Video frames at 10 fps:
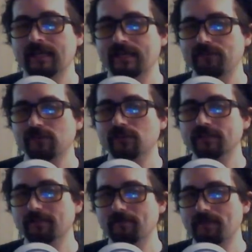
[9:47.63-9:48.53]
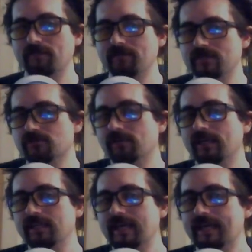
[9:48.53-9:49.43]
if you look at the misery
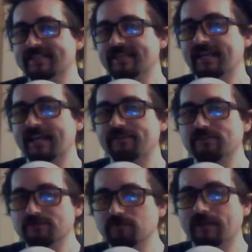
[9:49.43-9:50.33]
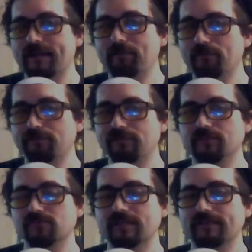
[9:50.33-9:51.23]
index, I kind of just went out and put
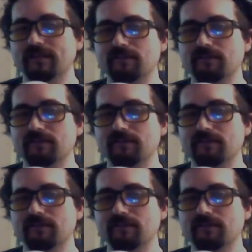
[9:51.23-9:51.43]
feelers out there.